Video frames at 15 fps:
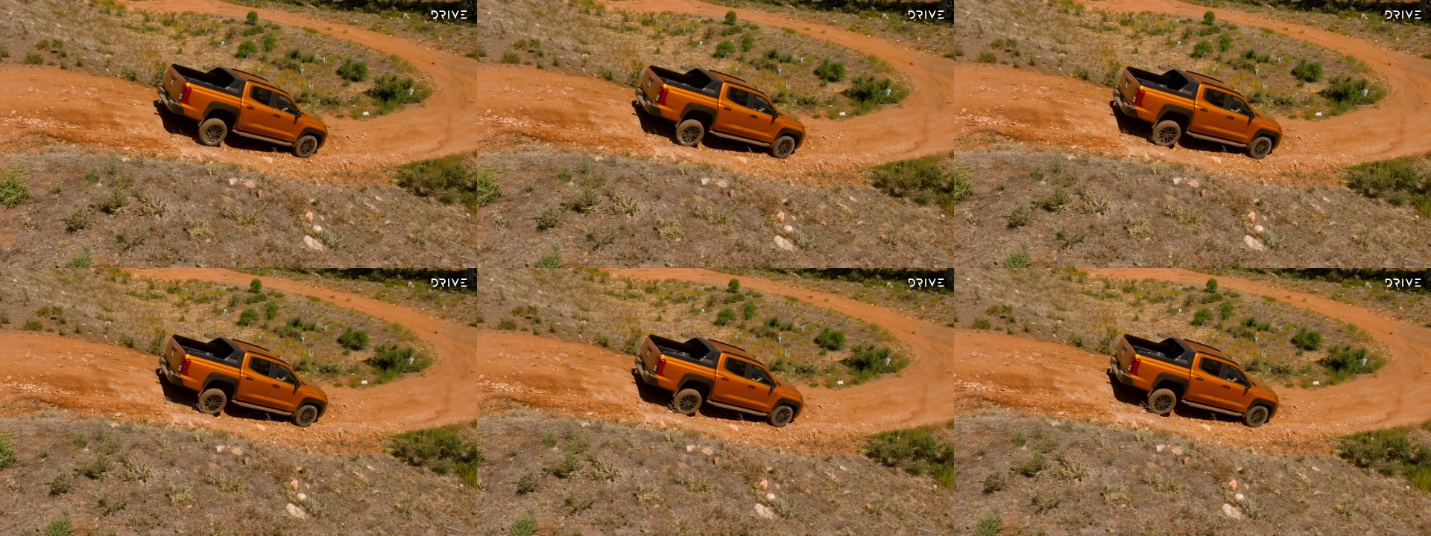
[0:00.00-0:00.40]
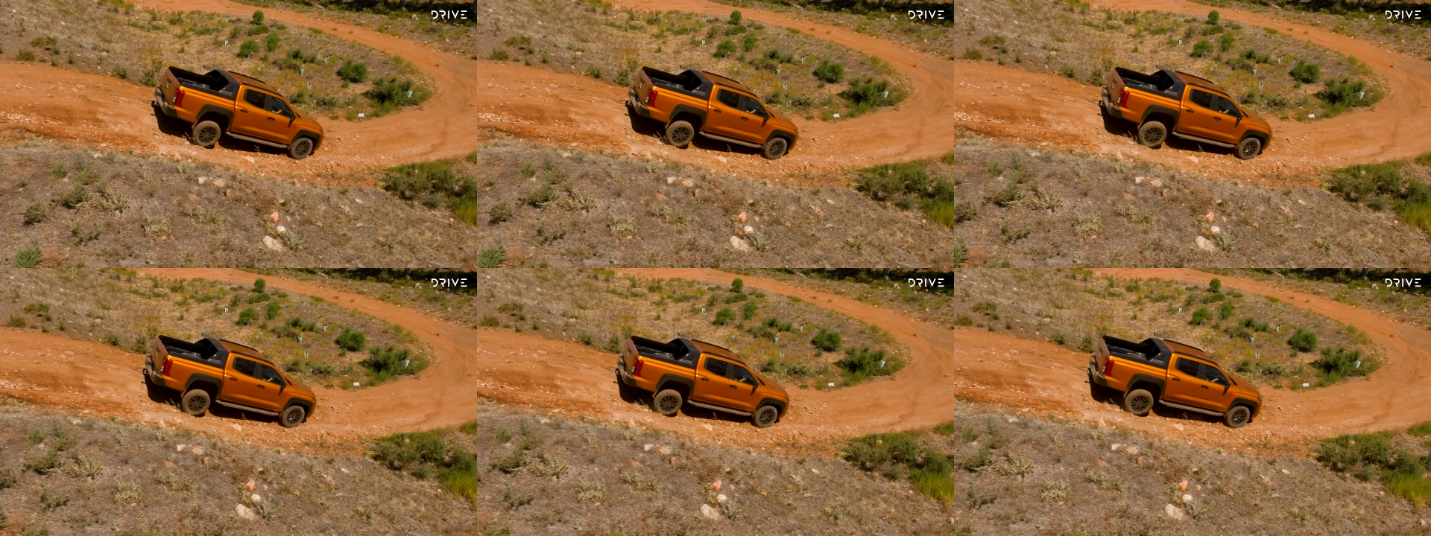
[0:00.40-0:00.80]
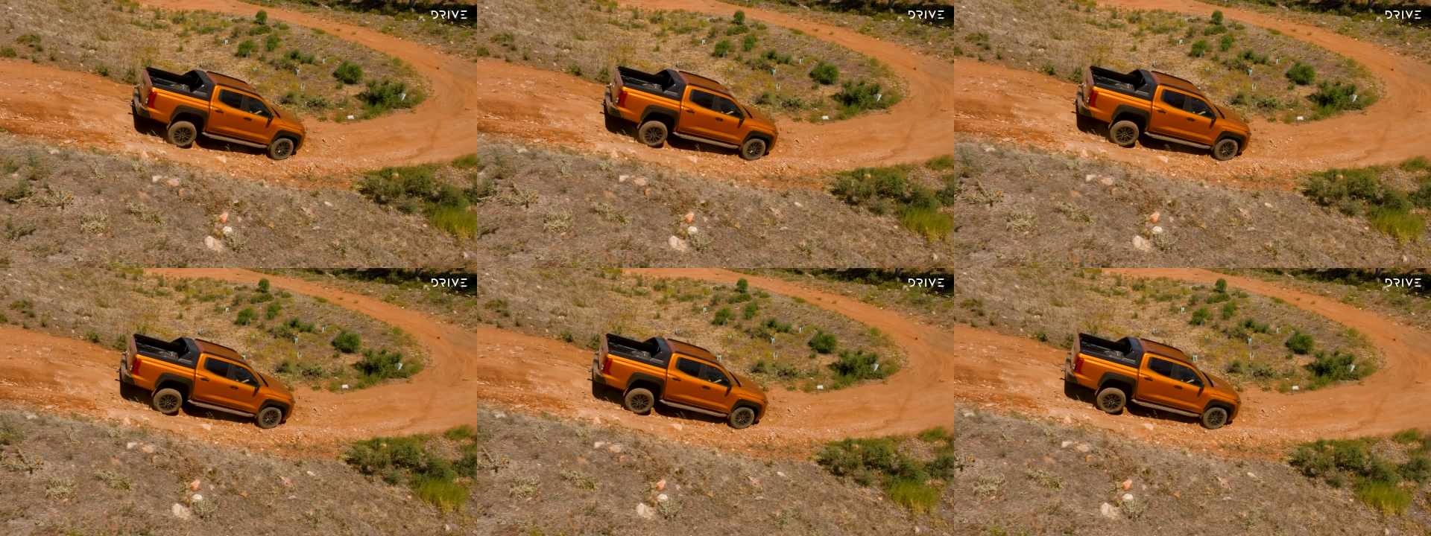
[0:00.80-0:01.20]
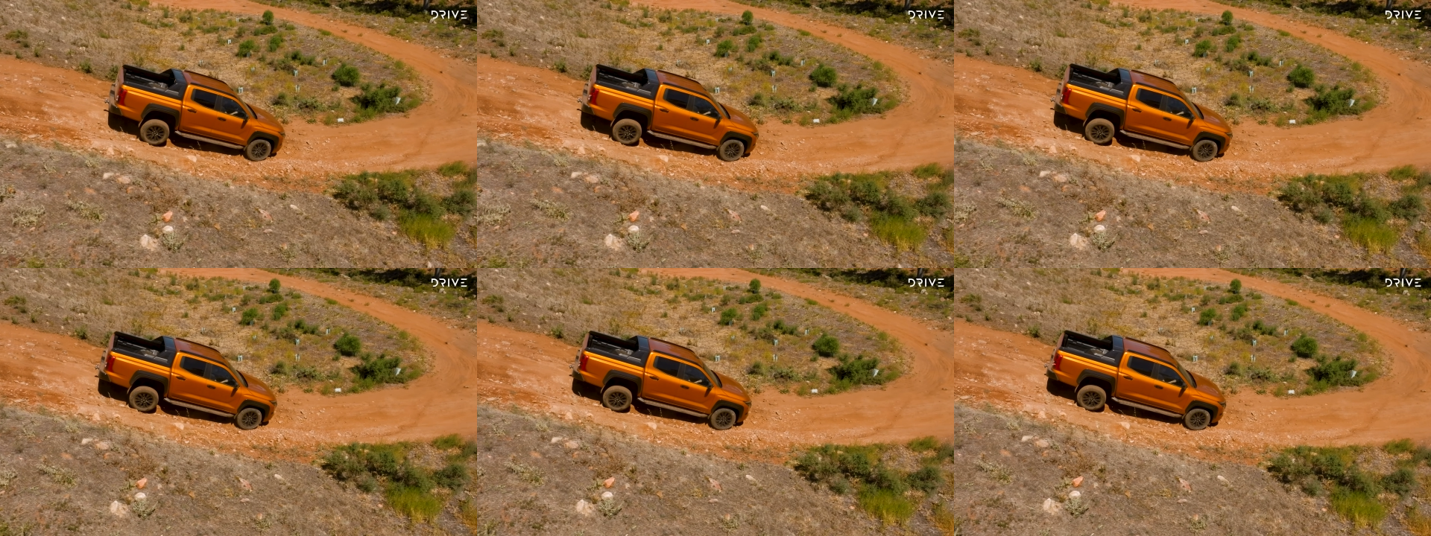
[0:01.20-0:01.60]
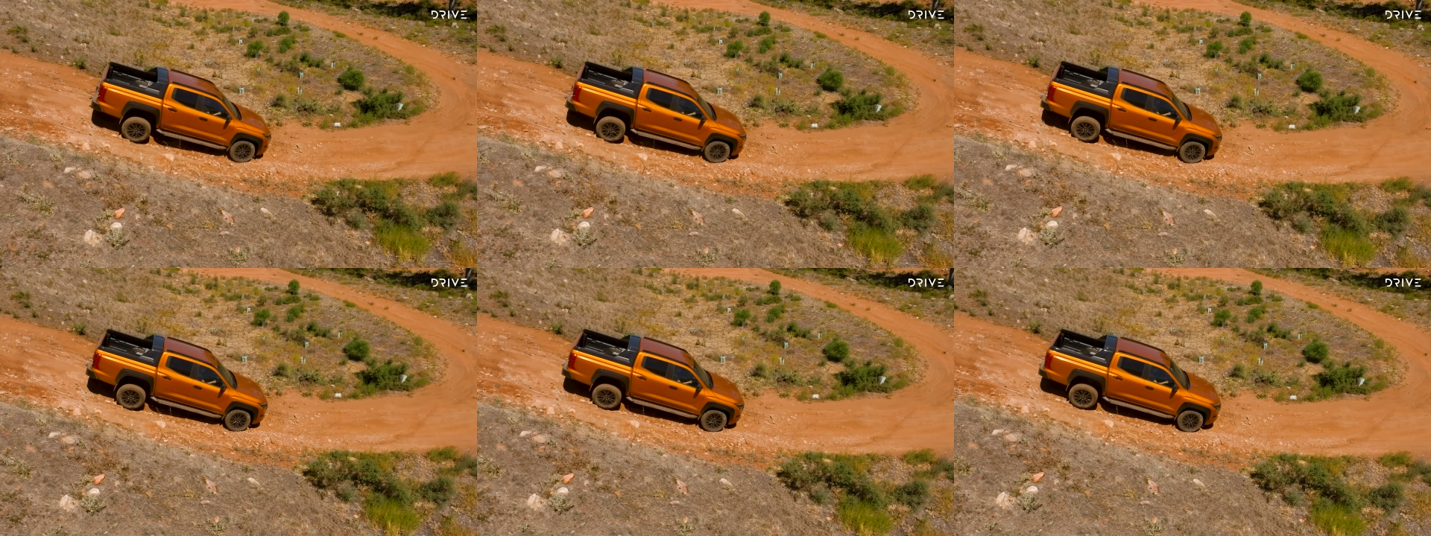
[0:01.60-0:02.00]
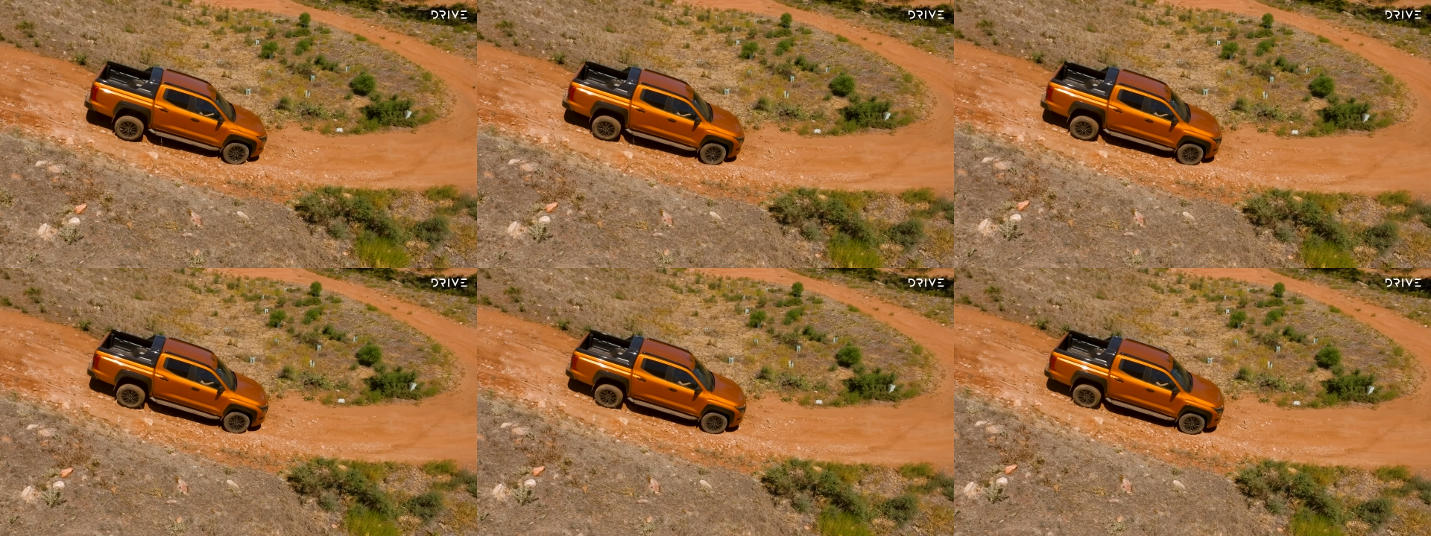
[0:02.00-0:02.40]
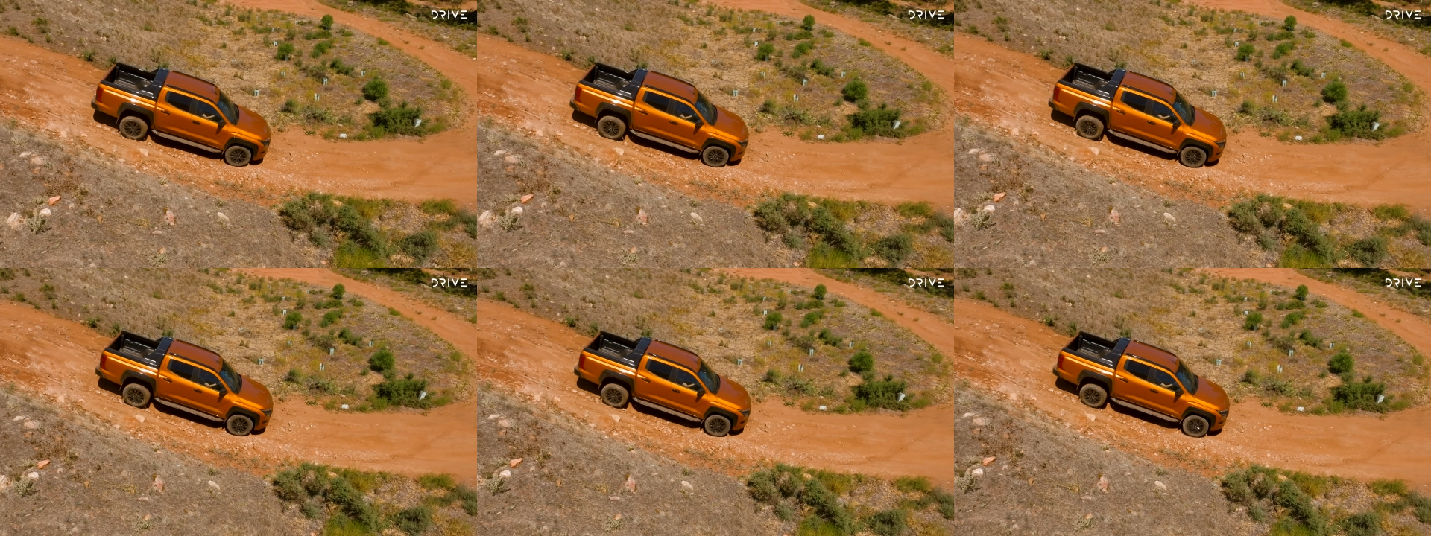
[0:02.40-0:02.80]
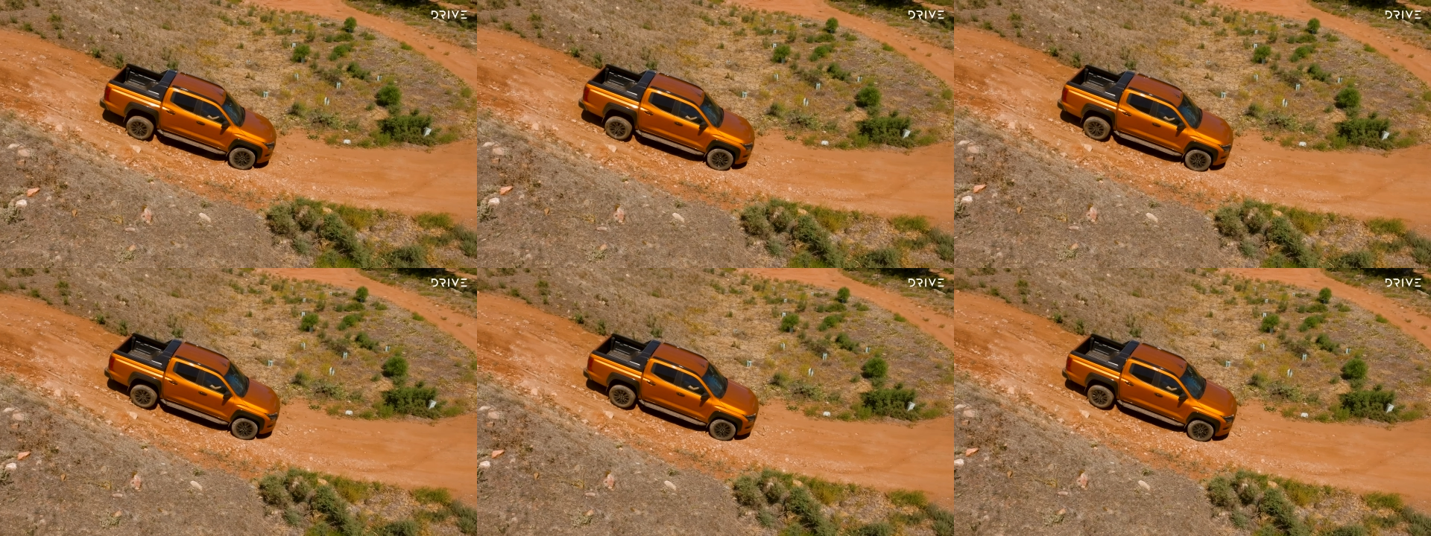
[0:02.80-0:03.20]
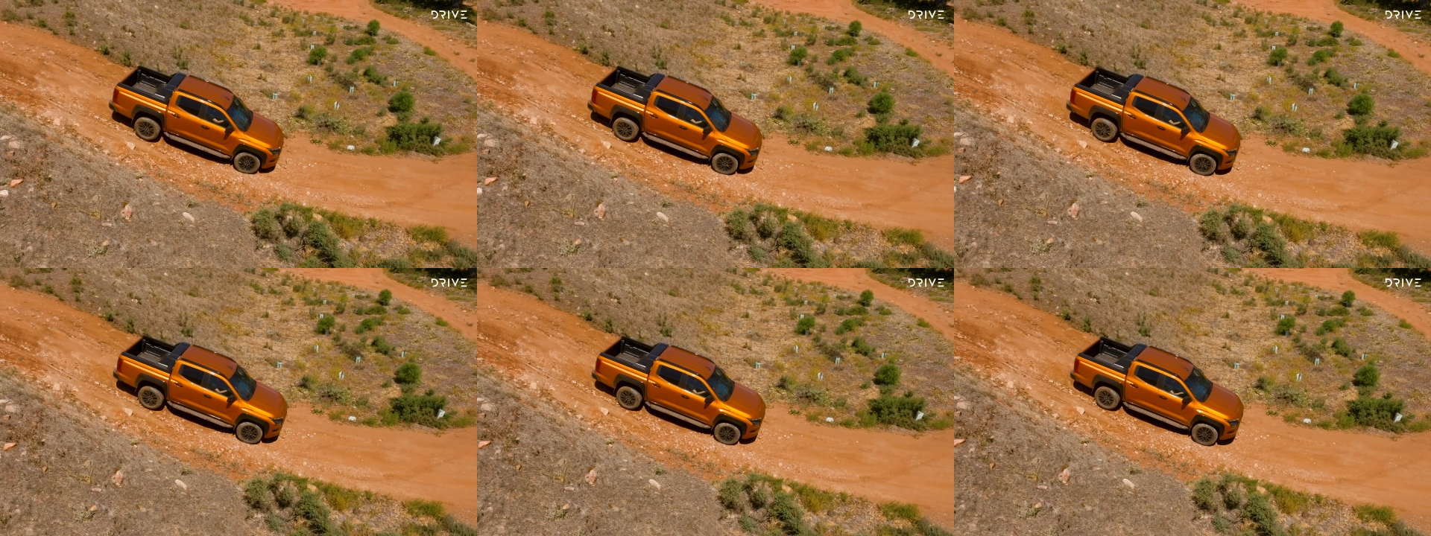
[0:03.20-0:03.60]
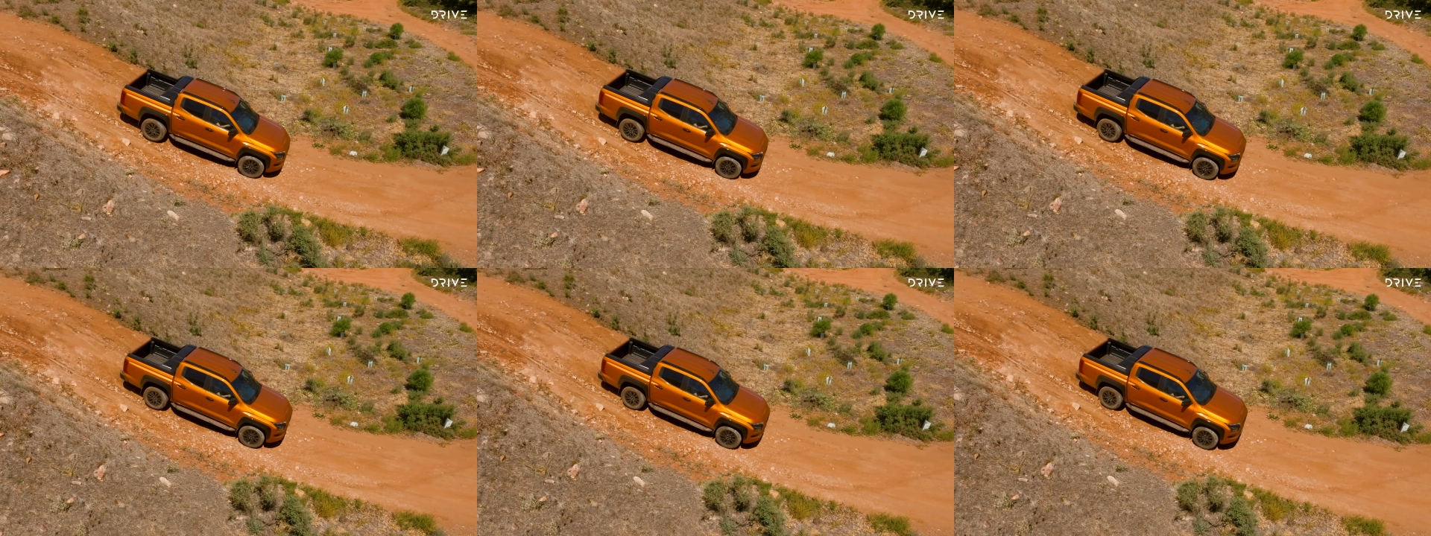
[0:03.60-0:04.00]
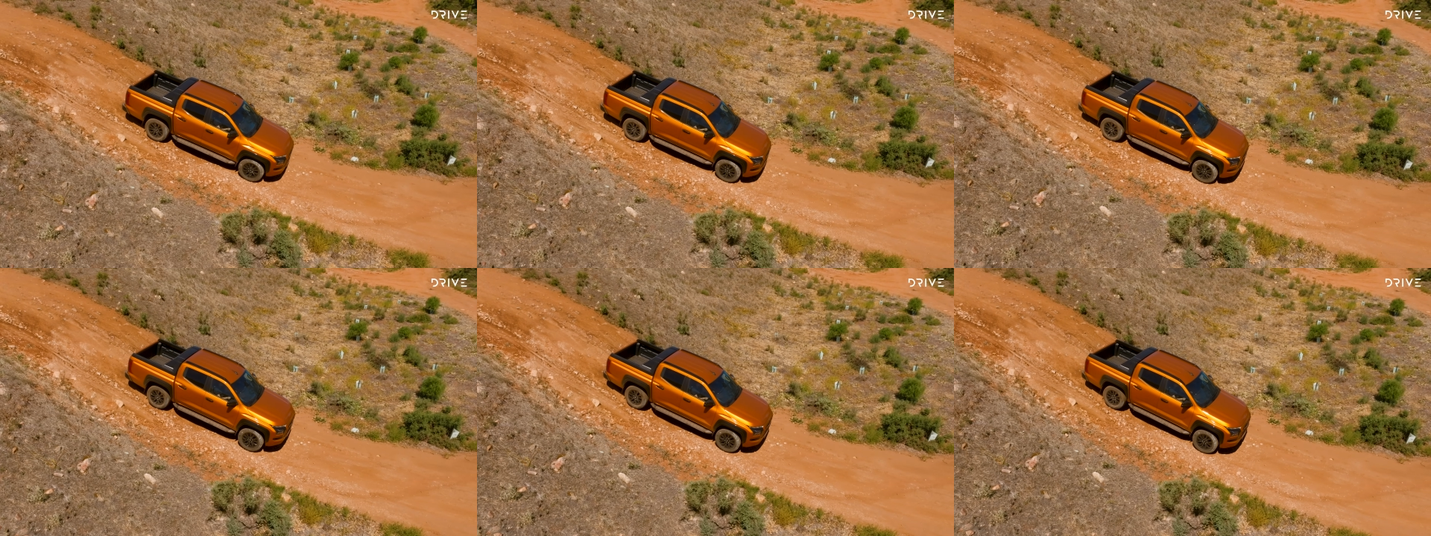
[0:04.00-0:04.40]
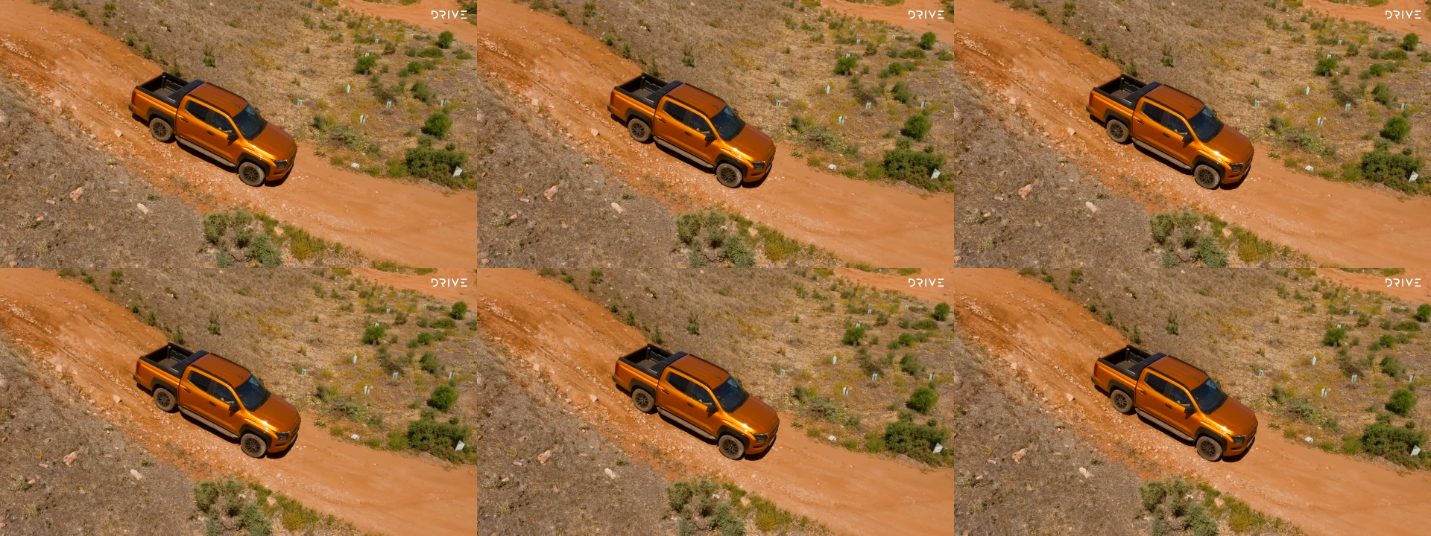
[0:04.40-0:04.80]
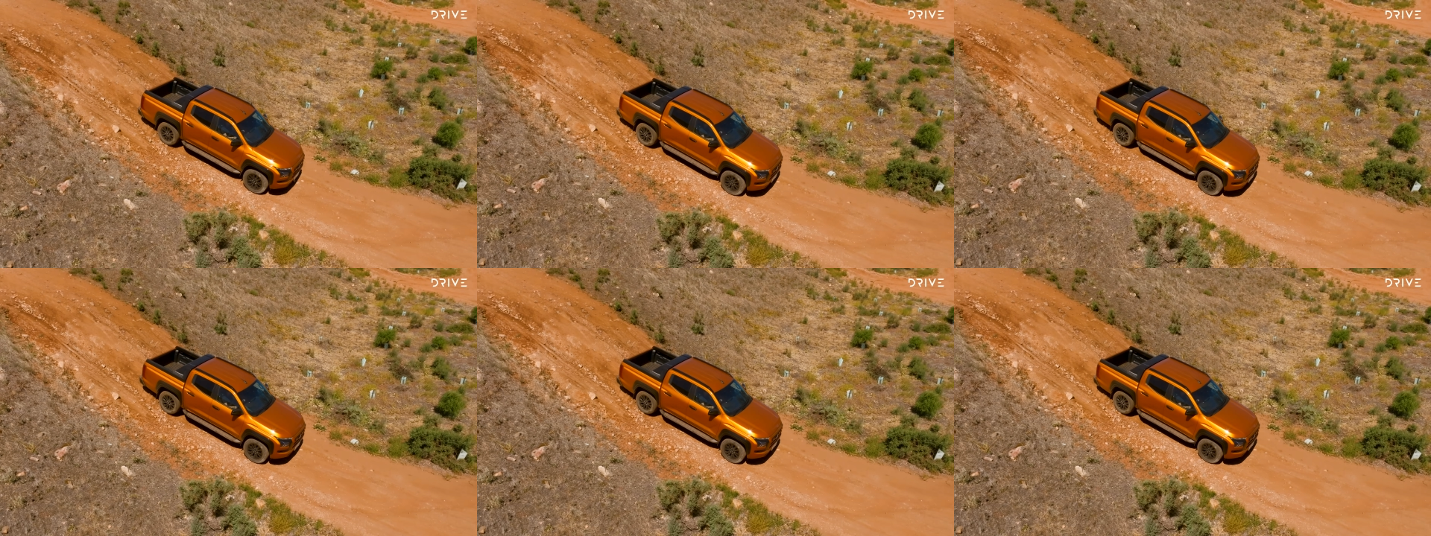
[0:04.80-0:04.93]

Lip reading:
(no speaker visible)